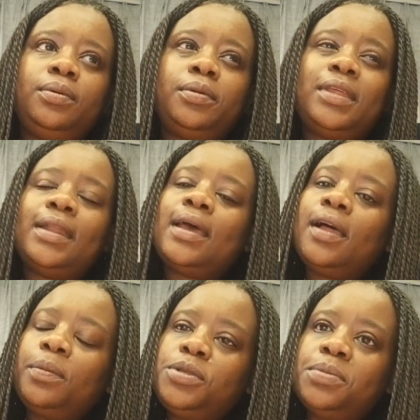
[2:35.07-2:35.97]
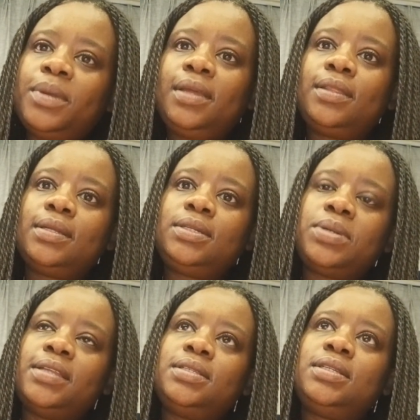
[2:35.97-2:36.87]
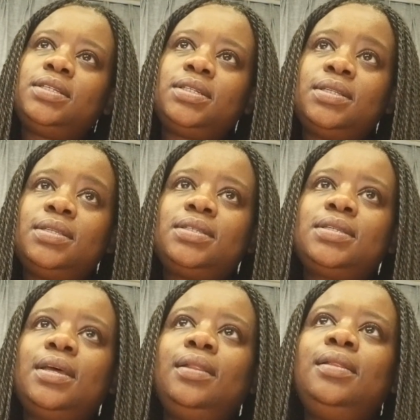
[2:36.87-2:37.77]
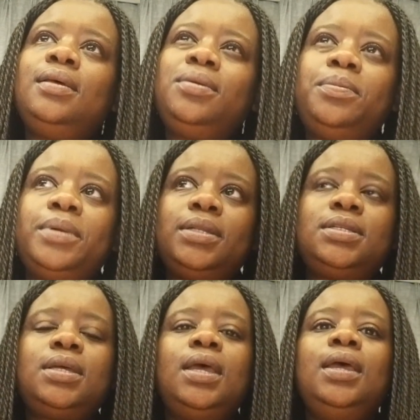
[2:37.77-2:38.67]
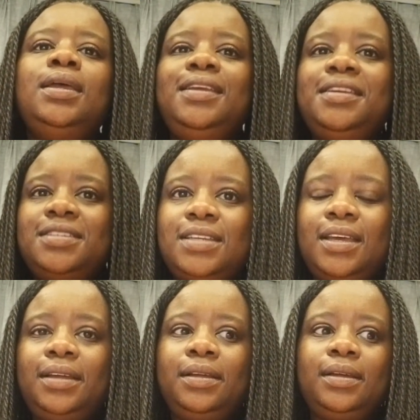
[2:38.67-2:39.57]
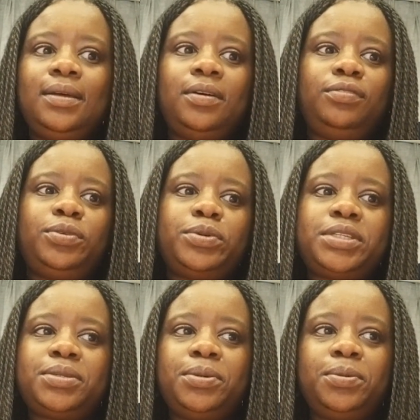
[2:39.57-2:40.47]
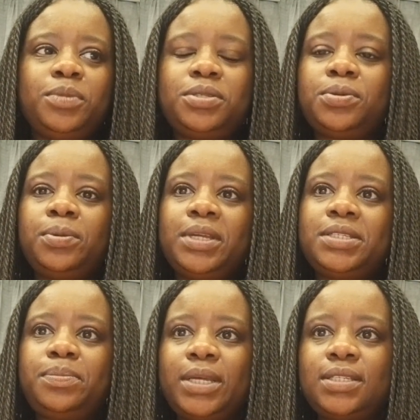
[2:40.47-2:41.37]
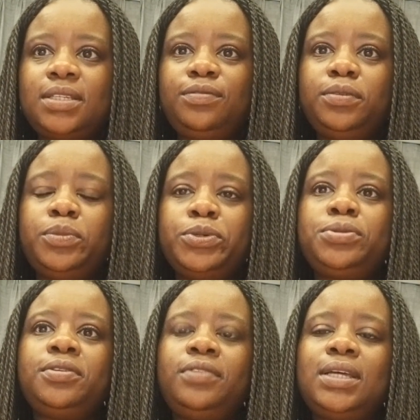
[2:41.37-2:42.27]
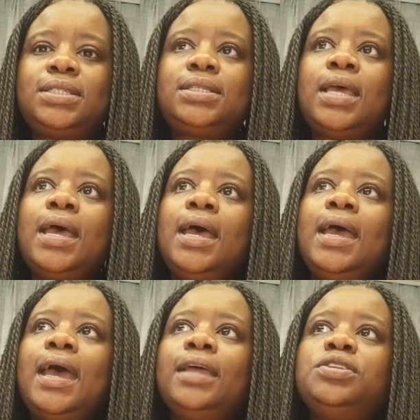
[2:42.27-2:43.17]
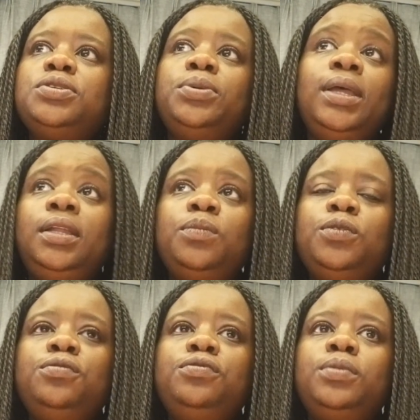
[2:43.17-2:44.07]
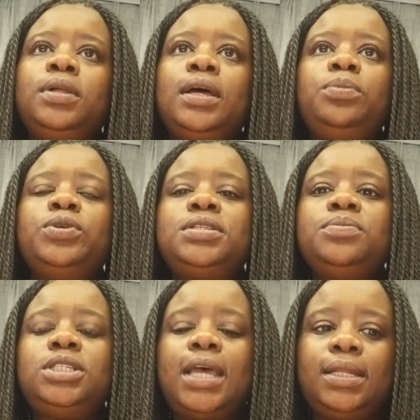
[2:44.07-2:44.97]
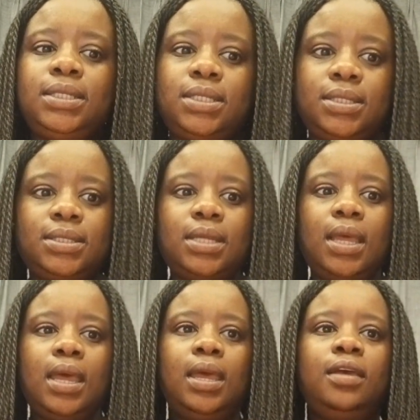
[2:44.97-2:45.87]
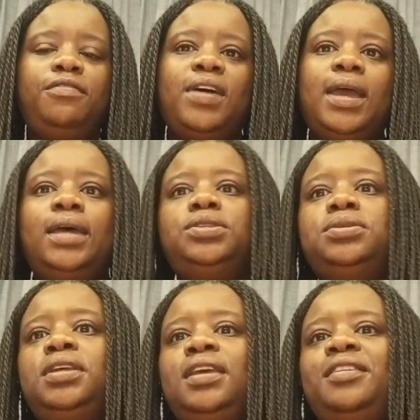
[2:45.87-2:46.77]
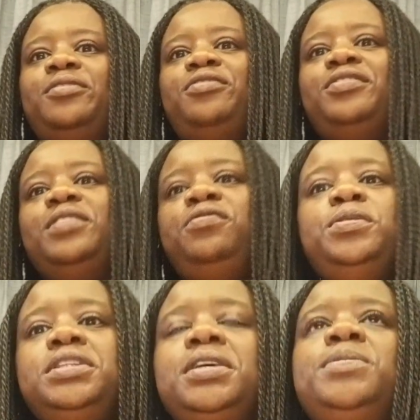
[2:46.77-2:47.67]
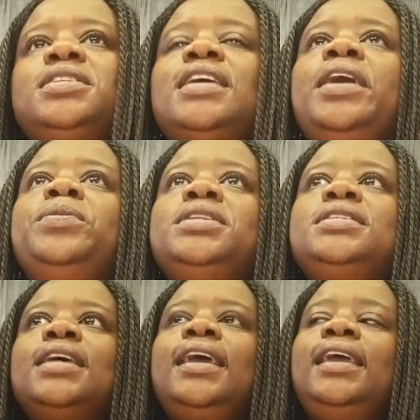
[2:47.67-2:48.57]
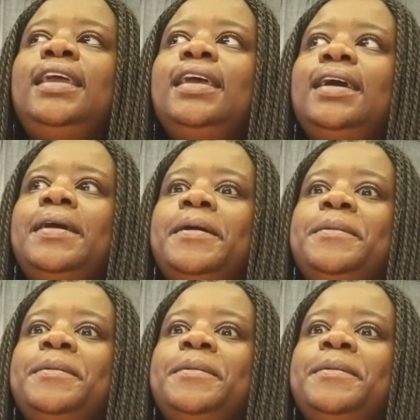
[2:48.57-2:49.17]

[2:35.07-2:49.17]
or that help to make the transitions a little bit easier. Of course, home is always best for most of us, and so any move will come with some challenges. If I had to give a few tips, I would say